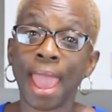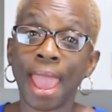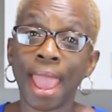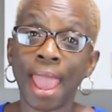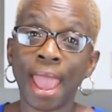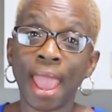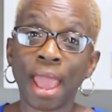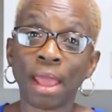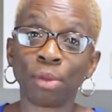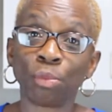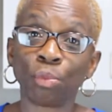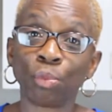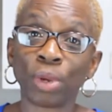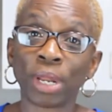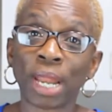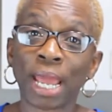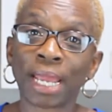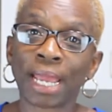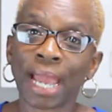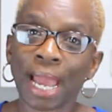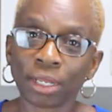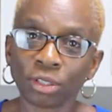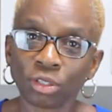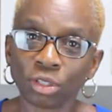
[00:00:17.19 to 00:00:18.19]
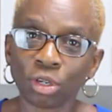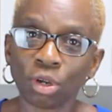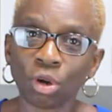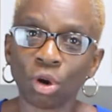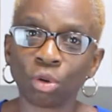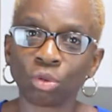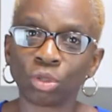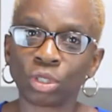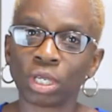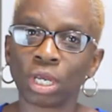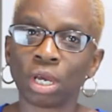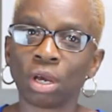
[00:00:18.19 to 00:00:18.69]
And when I got to the
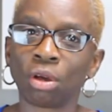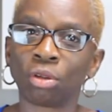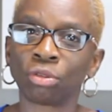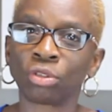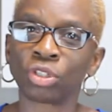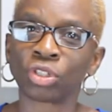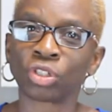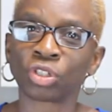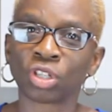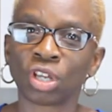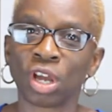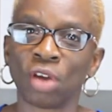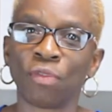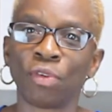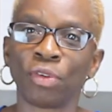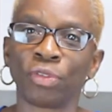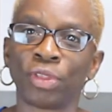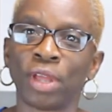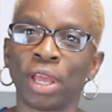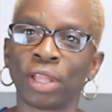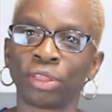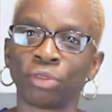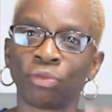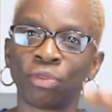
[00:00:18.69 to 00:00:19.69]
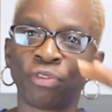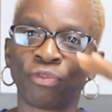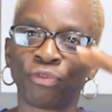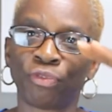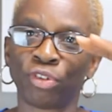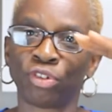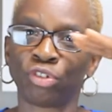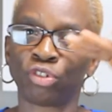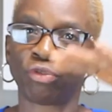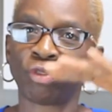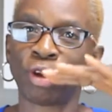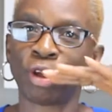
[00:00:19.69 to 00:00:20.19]
hotel, discovered that the
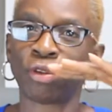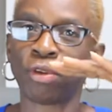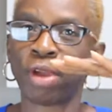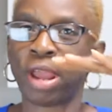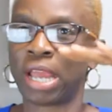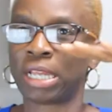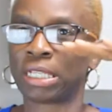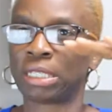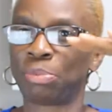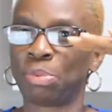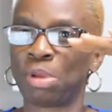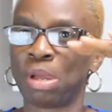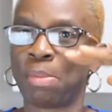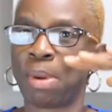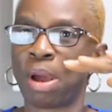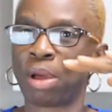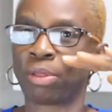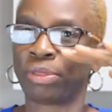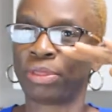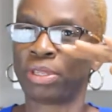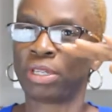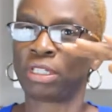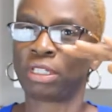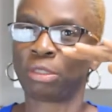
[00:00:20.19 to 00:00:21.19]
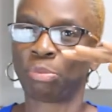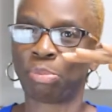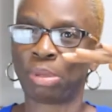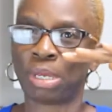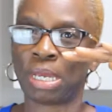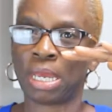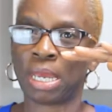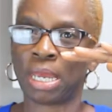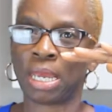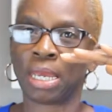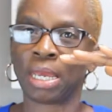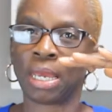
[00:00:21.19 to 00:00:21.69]
refrigerator had to be about this
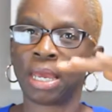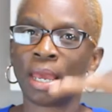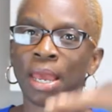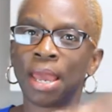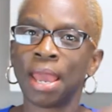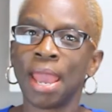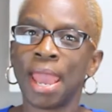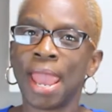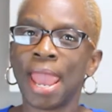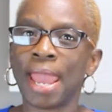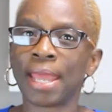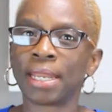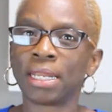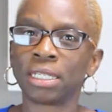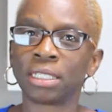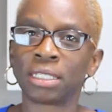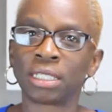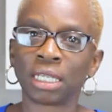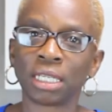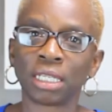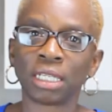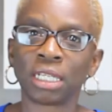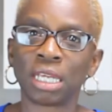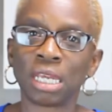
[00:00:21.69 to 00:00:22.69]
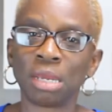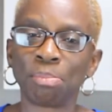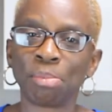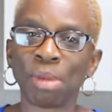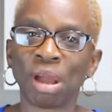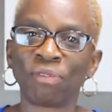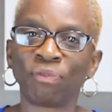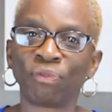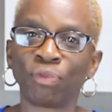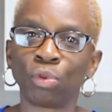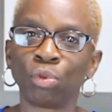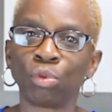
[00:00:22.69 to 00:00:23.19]
big and it didn't keep
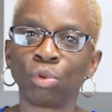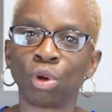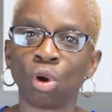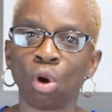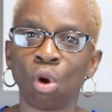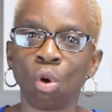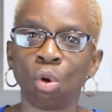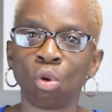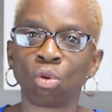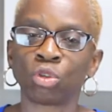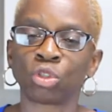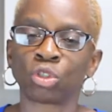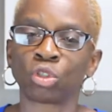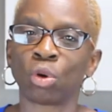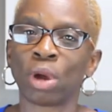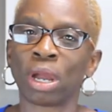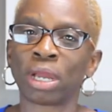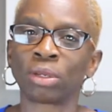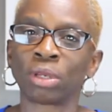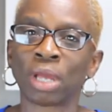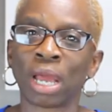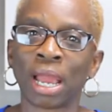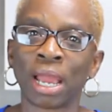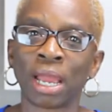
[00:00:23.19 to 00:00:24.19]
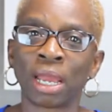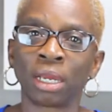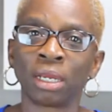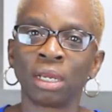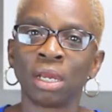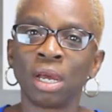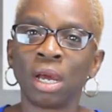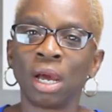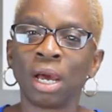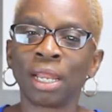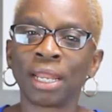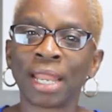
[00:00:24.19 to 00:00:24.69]
my food cold. So
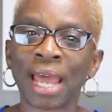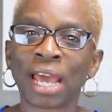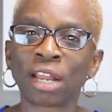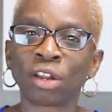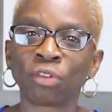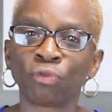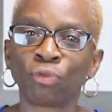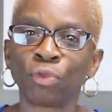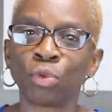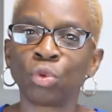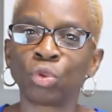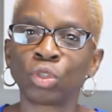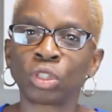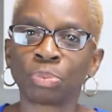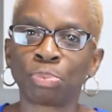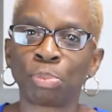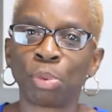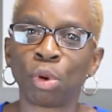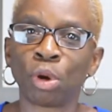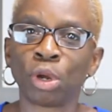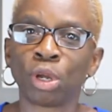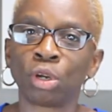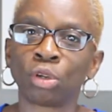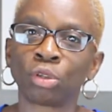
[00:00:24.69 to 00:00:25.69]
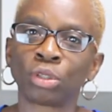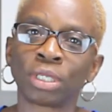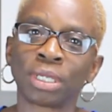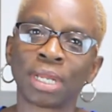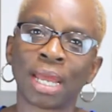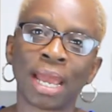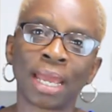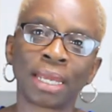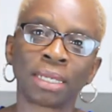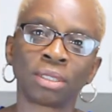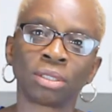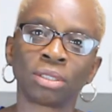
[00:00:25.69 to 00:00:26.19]
a lot of food spoiled and
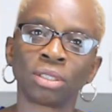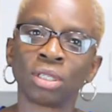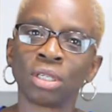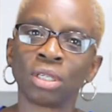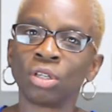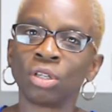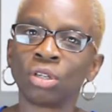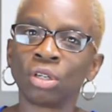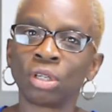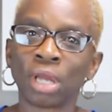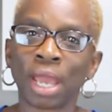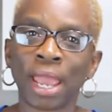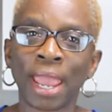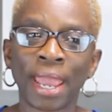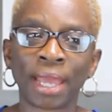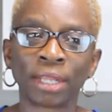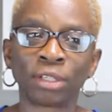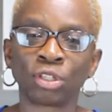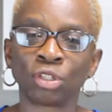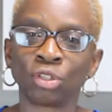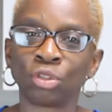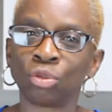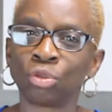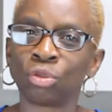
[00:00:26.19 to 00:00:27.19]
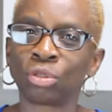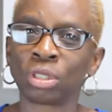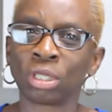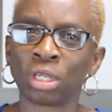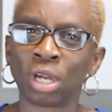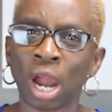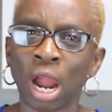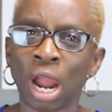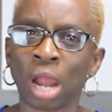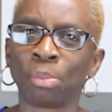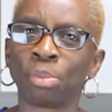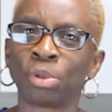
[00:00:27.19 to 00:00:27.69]
I had to use the
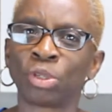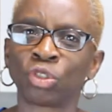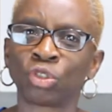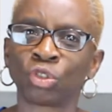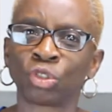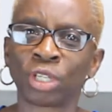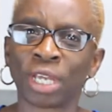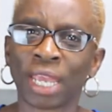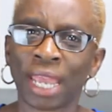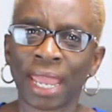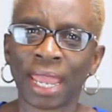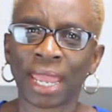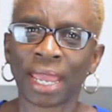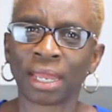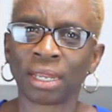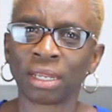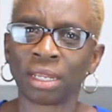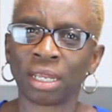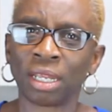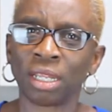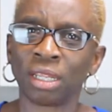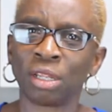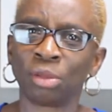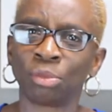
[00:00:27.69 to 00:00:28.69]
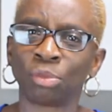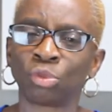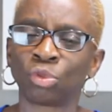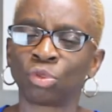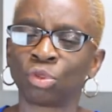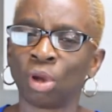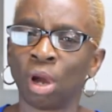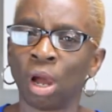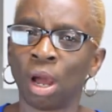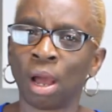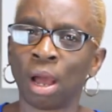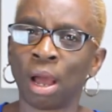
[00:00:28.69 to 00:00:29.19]
garbage can in the
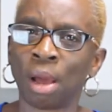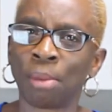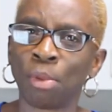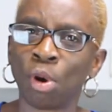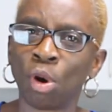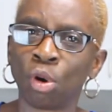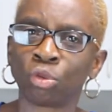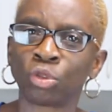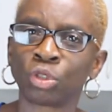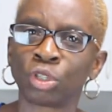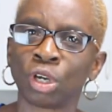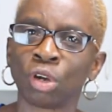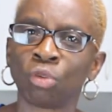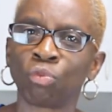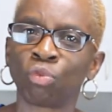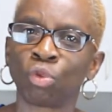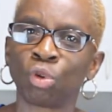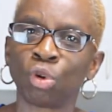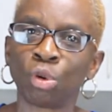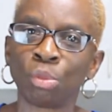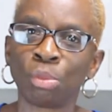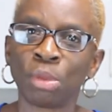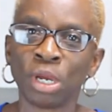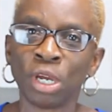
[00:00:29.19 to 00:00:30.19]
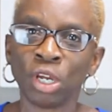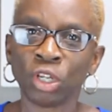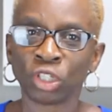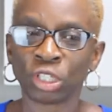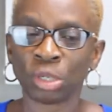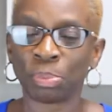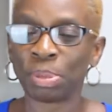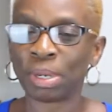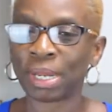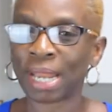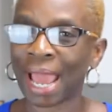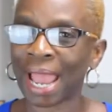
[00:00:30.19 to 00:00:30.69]
hotel room
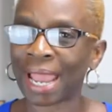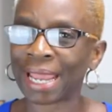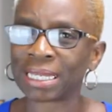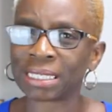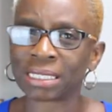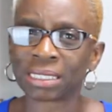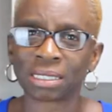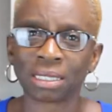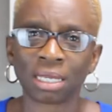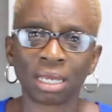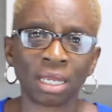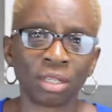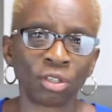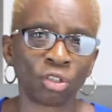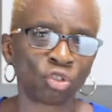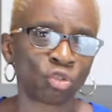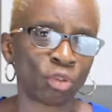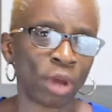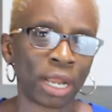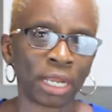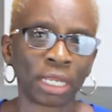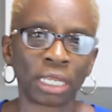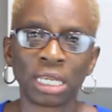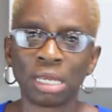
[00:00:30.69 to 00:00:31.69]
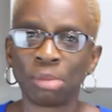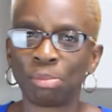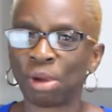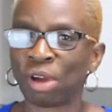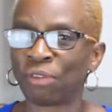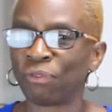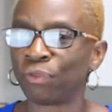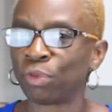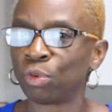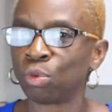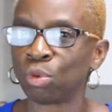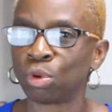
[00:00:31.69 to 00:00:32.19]
to put ice in to try to keep
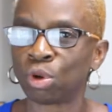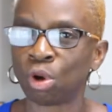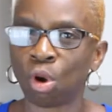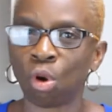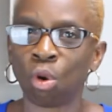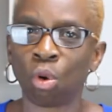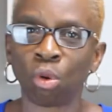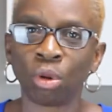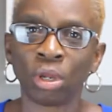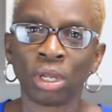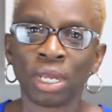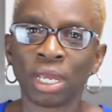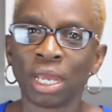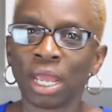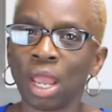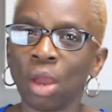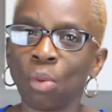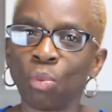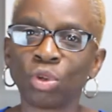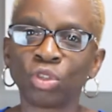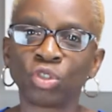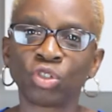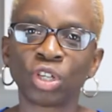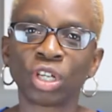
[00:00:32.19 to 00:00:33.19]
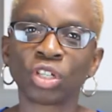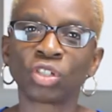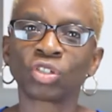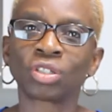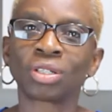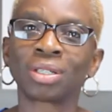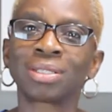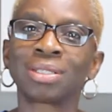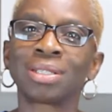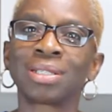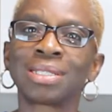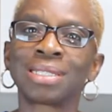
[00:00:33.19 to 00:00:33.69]
my food cold. It was
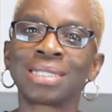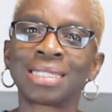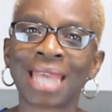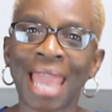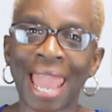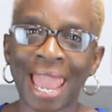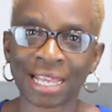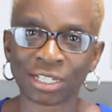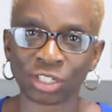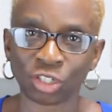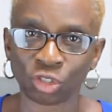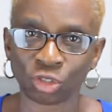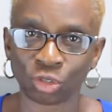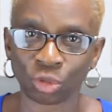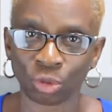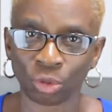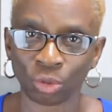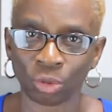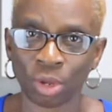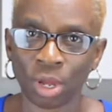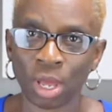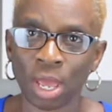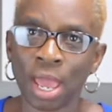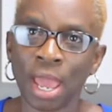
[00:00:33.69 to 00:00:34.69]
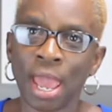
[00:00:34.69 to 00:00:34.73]
just a disaster.